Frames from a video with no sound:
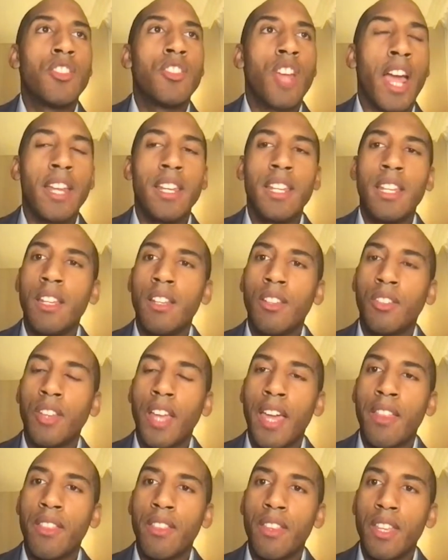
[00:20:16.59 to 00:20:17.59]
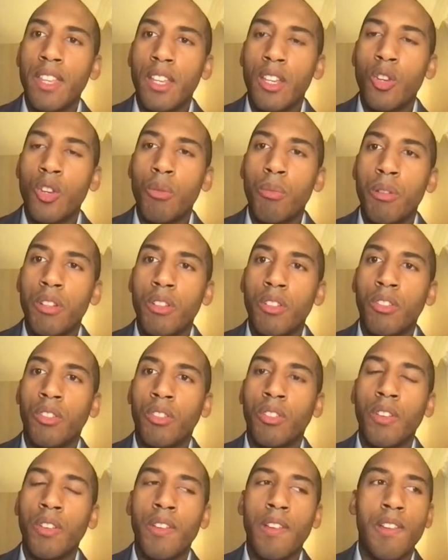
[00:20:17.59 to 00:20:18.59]
Chinese and the
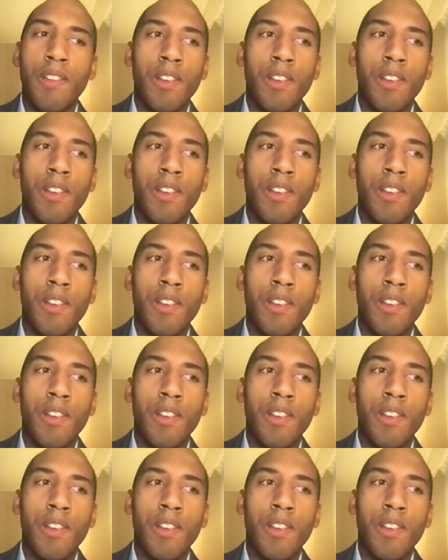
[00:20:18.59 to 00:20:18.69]
Cubans